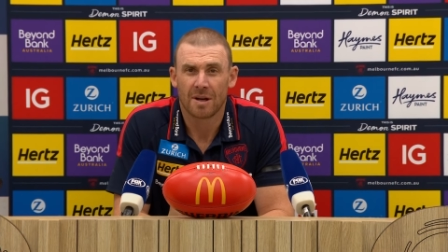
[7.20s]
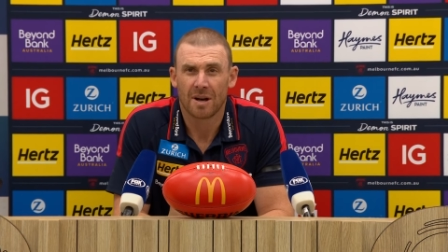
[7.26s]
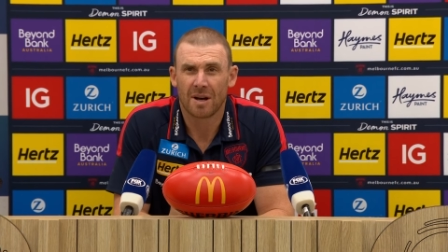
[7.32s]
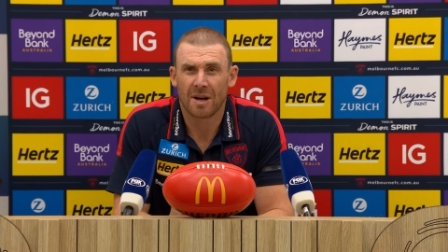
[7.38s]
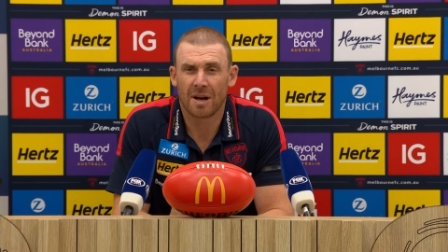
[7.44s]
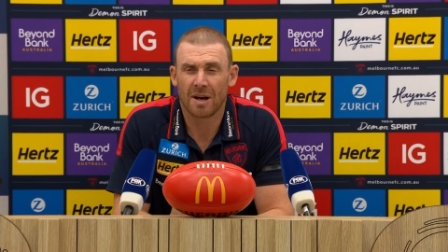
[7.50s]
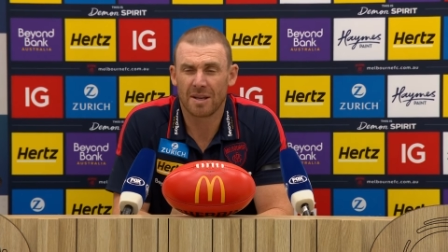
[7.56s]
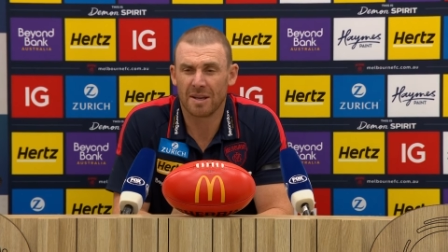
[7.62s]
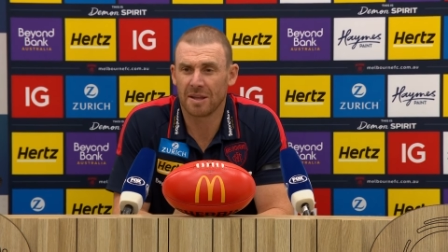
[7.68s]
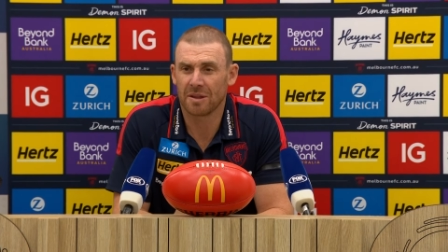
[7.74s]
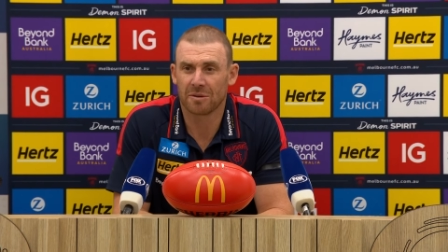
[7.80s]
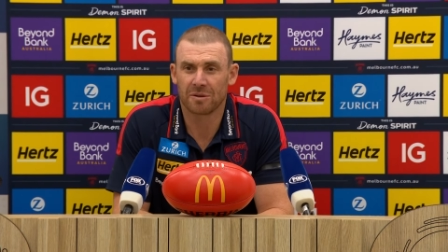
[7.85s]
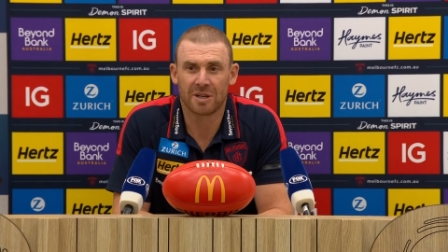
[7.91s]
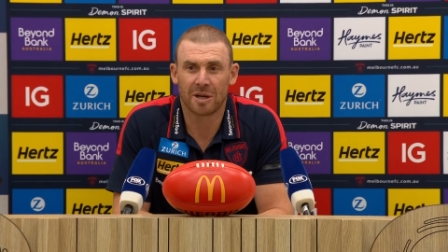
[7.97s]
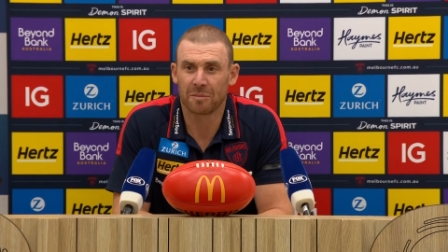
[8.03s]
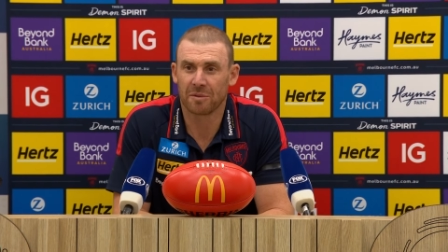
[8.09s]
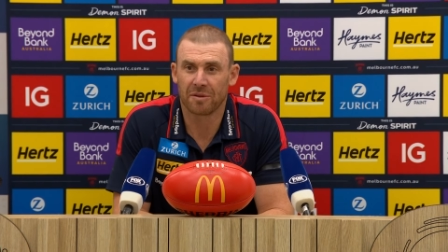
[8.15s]
Yeah, there were
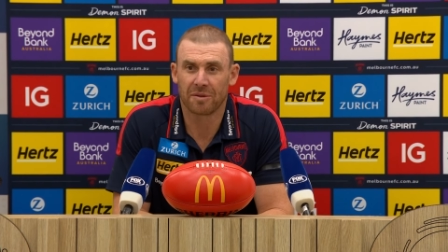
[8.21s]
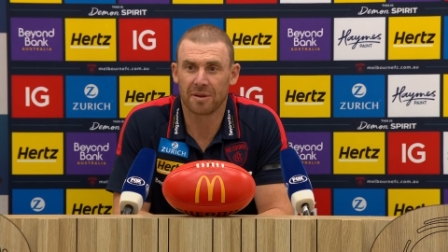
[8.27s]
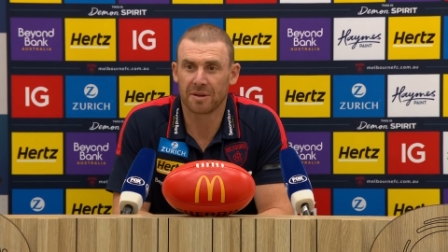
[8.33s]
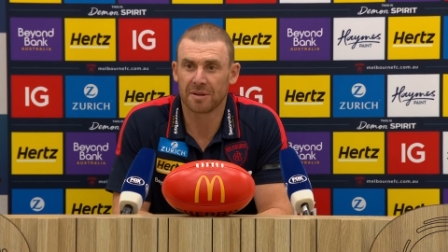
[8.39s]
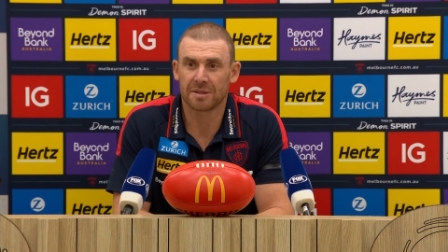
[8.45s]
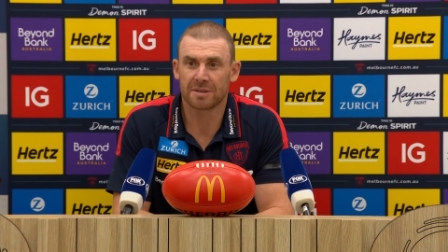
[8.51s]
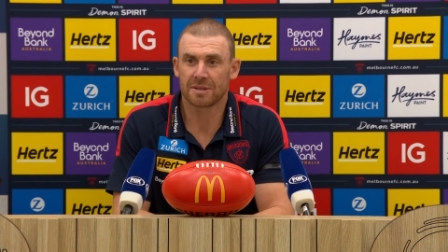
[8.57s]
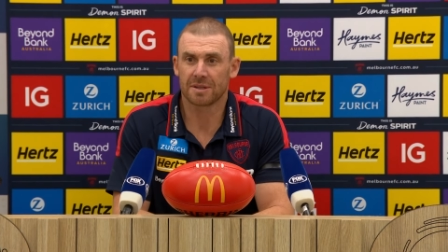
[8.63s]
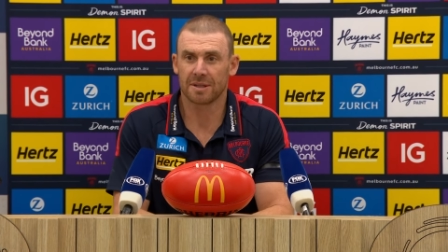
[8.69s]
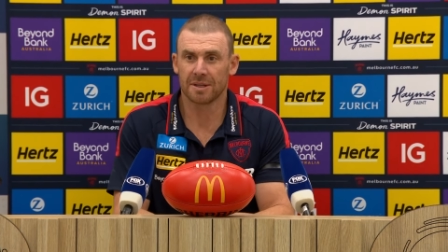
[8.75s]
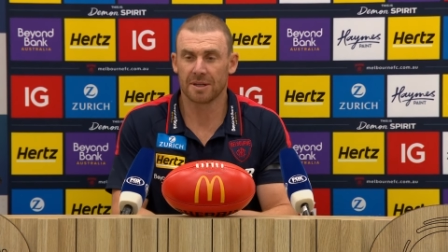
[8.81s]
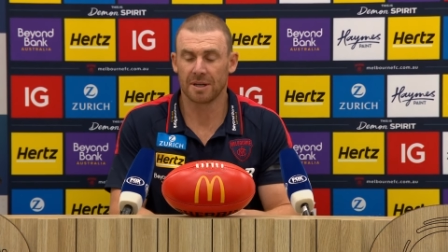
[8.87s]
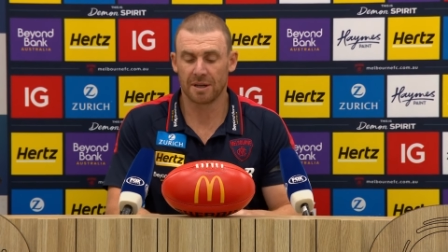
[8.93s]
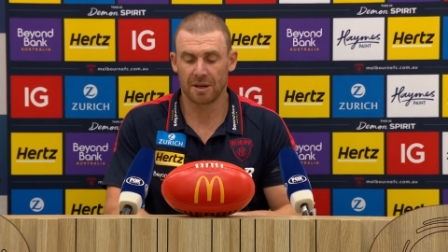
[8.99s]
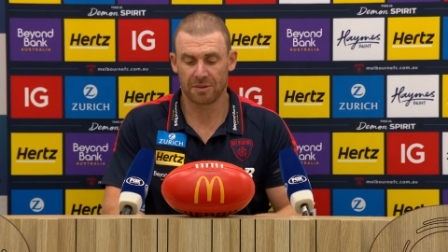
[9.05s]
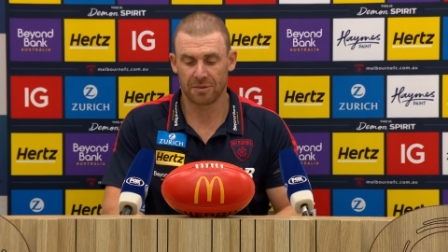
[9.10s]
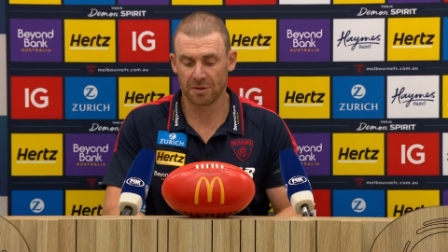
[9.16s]
a number of things.
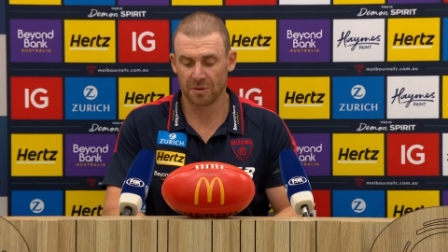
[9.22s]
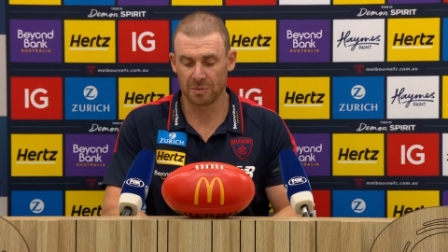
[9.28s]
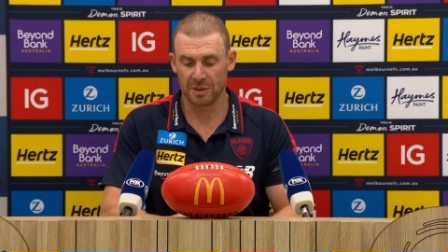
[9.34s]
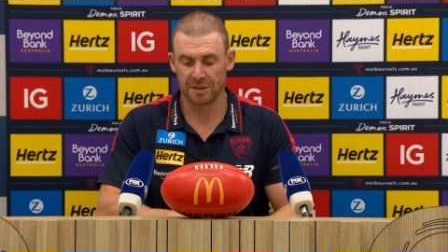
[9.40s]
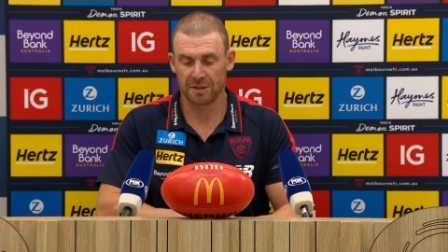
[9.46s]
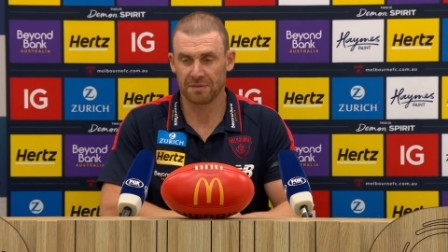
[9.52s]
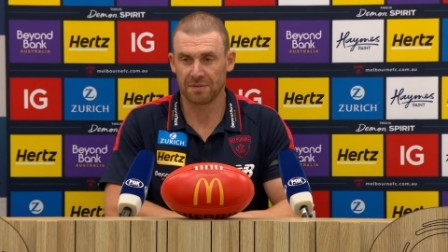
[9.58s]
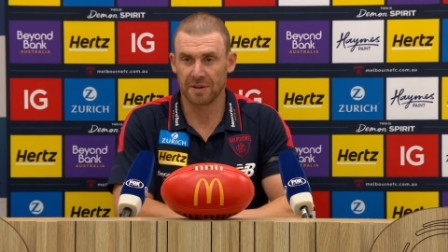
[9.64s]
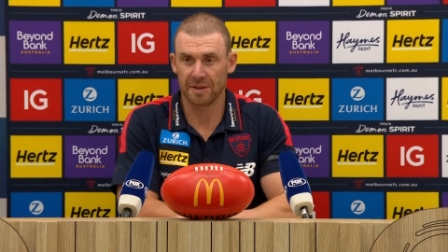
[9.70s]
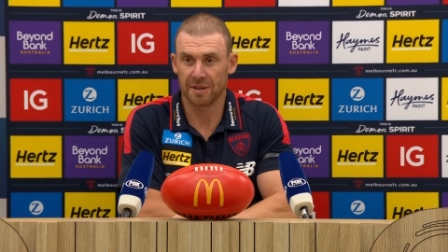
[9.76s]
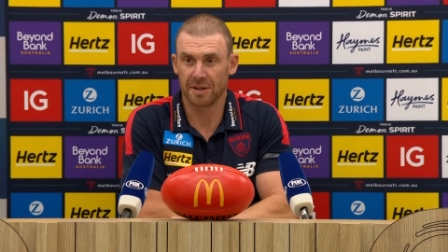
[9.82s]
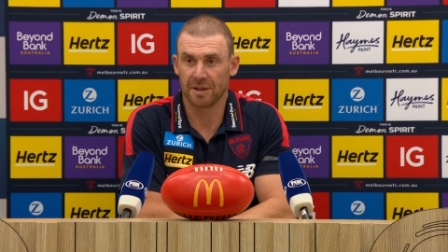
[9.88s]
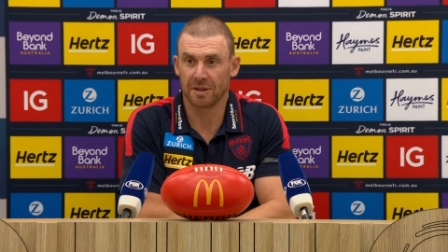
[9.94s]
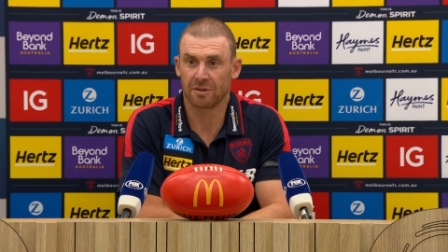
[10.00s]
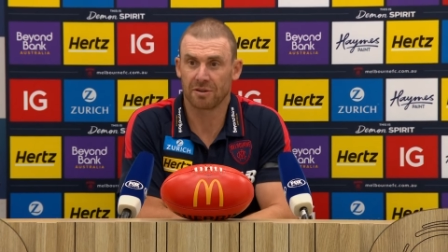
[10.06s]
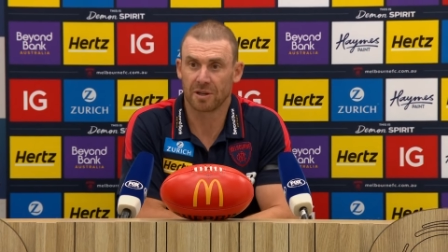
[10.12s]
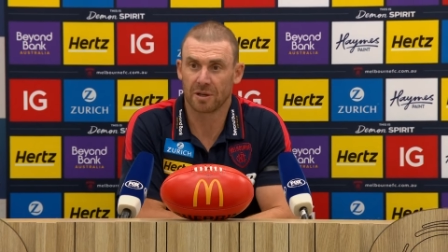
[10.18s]
Clearly, I thought we defended
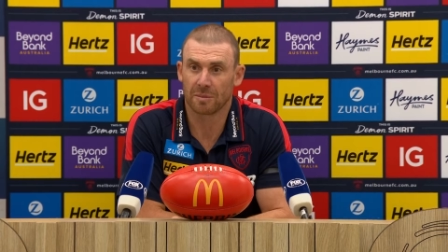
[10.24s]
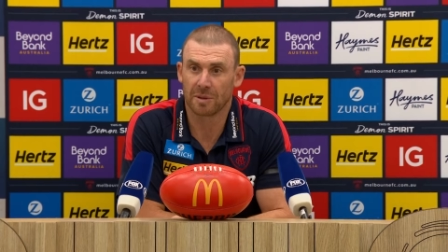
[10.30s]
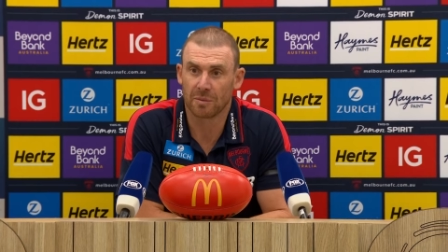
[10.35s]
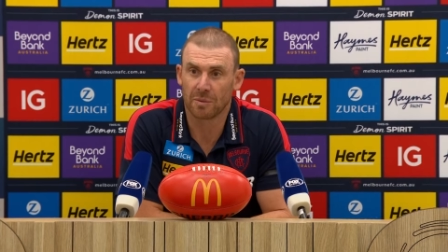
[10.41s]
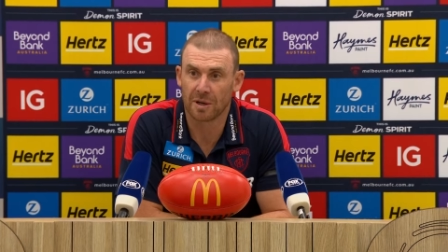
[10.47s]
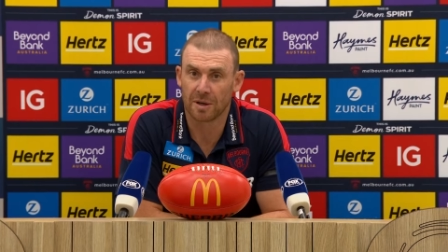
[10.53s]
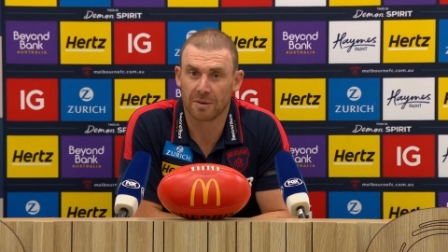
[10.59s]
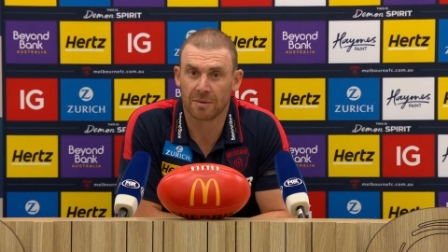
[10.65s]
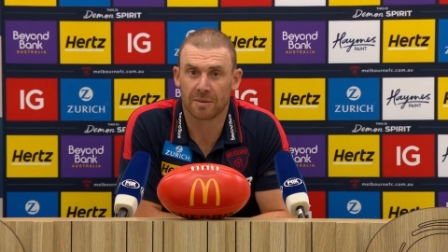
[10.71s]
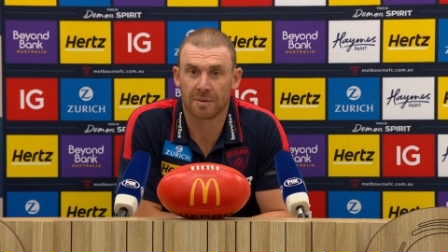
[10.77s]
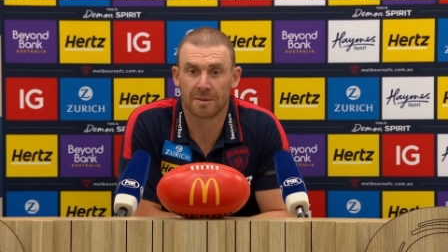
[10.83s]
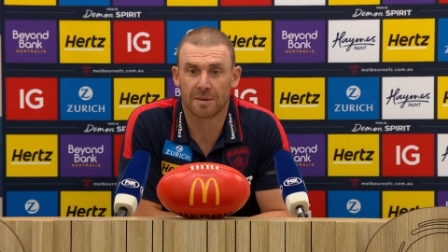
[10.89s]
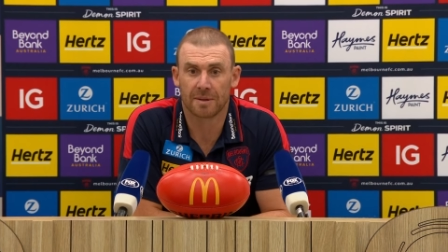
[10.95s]
incredibly well.